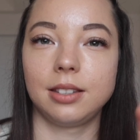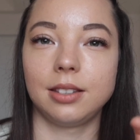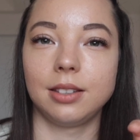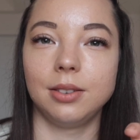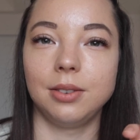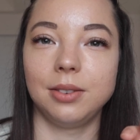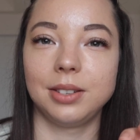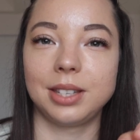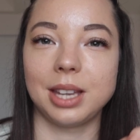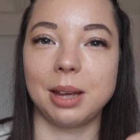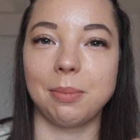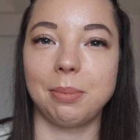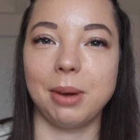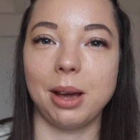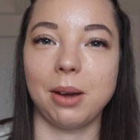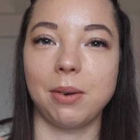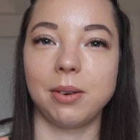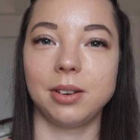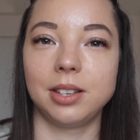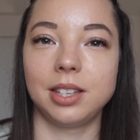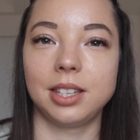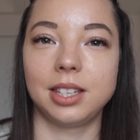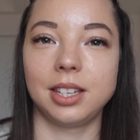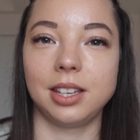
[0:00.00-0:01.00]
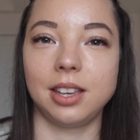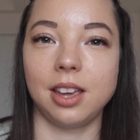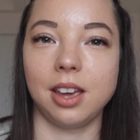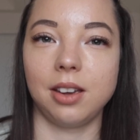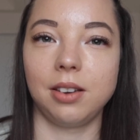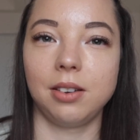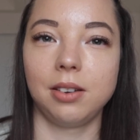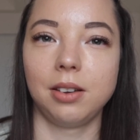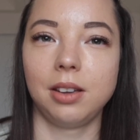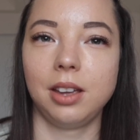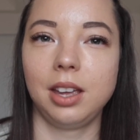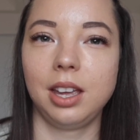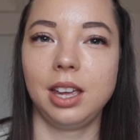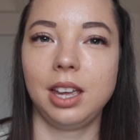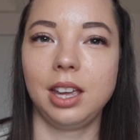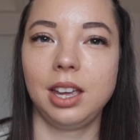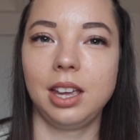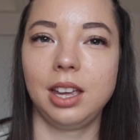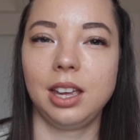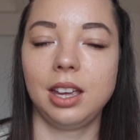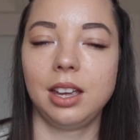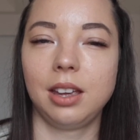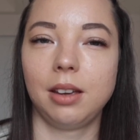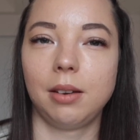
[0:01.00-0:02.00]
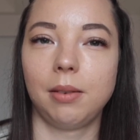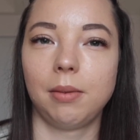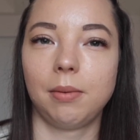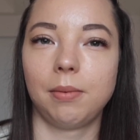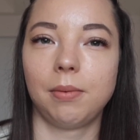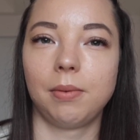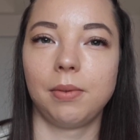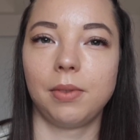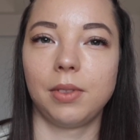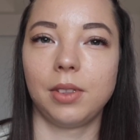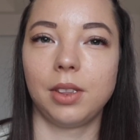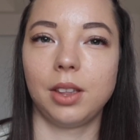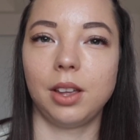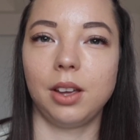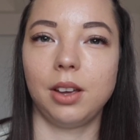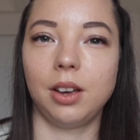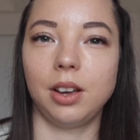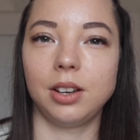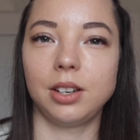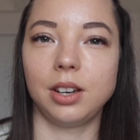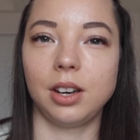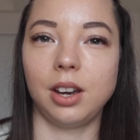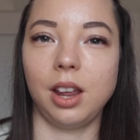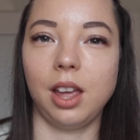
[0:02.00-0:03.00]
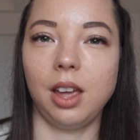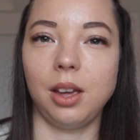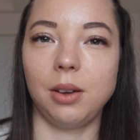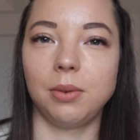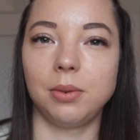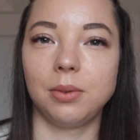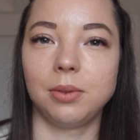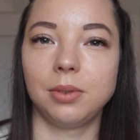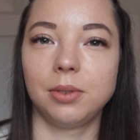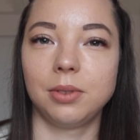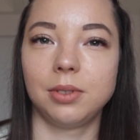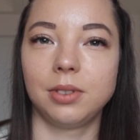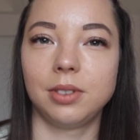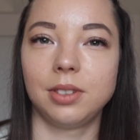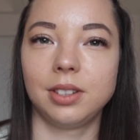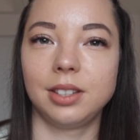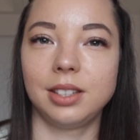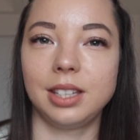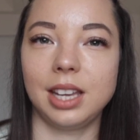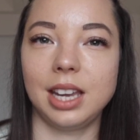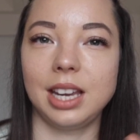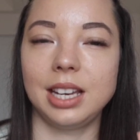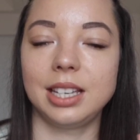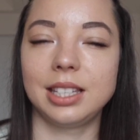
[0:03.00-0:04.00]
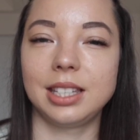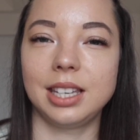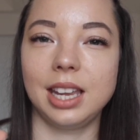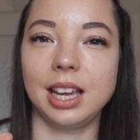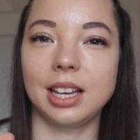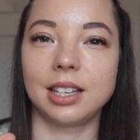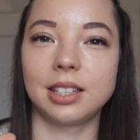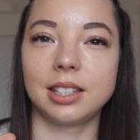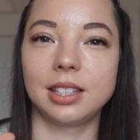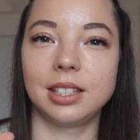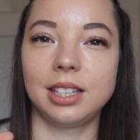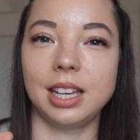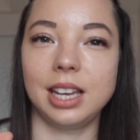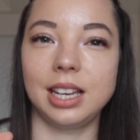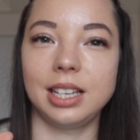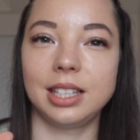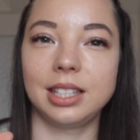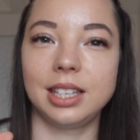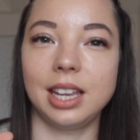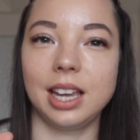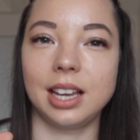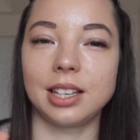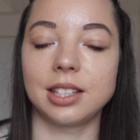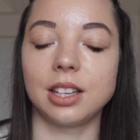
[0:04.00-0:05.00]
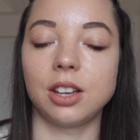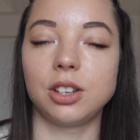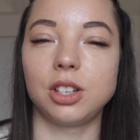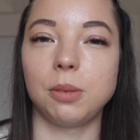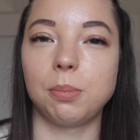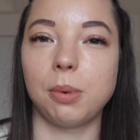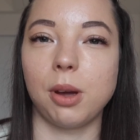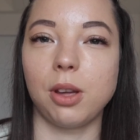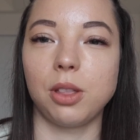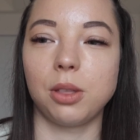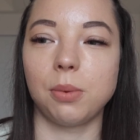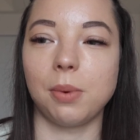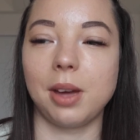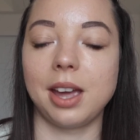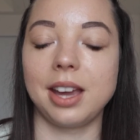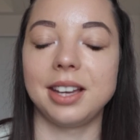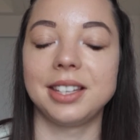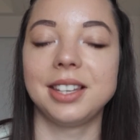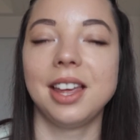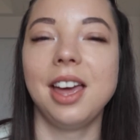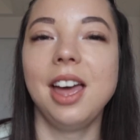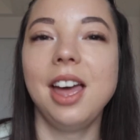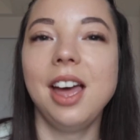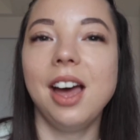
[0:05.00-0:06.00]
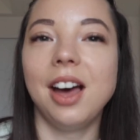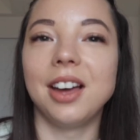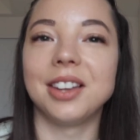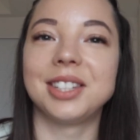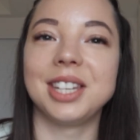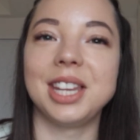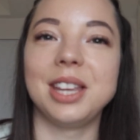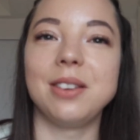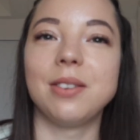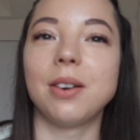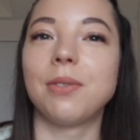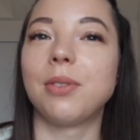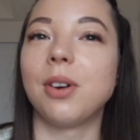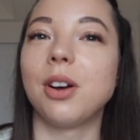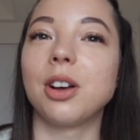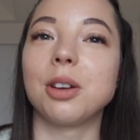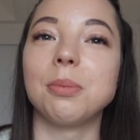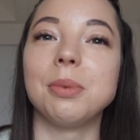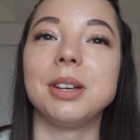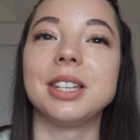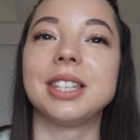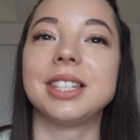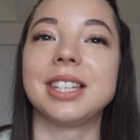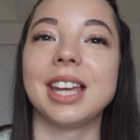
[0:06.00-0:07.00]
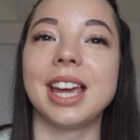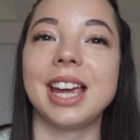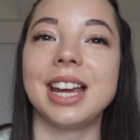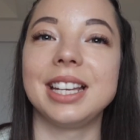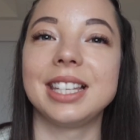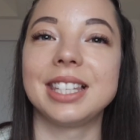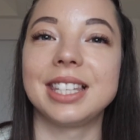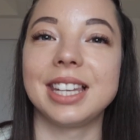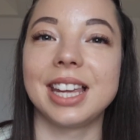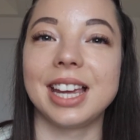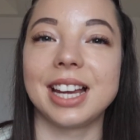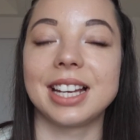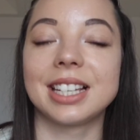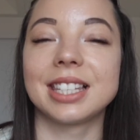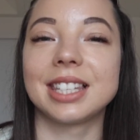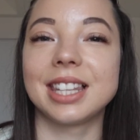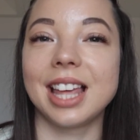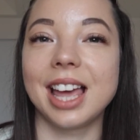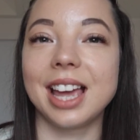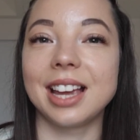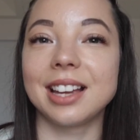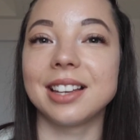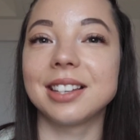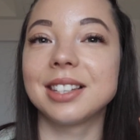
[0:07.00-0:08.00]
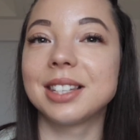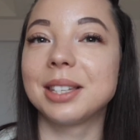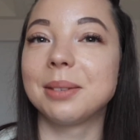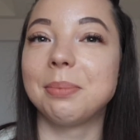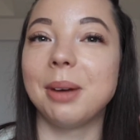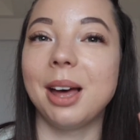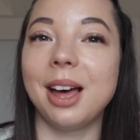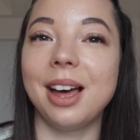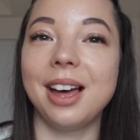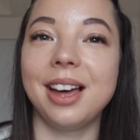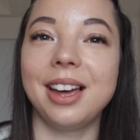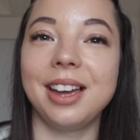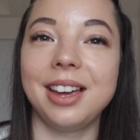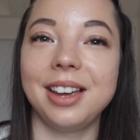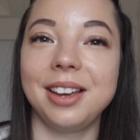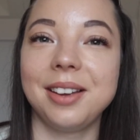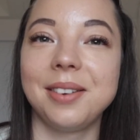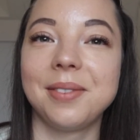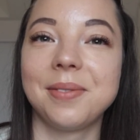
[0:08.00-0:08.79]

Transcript: Oh, is that backwards to you? I don't know. Day six, day six. I'll do both ways. I'll see you for Vlogmas Day six. Thanks. Bye.